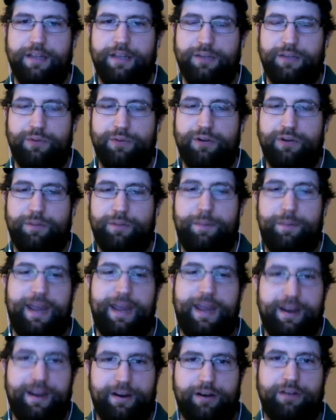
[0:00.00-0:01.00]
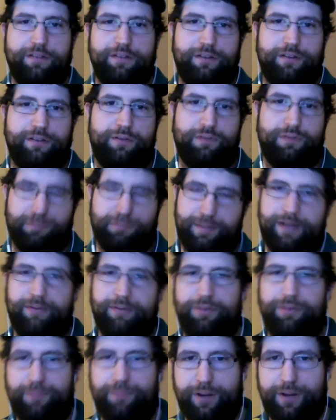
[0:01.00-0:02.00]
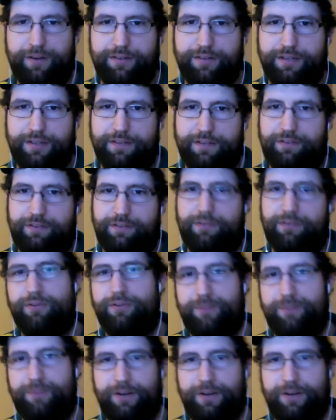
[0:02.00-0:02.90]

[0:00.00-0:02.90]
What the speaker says: you want to pair the quarterback with the wide receiver or the wide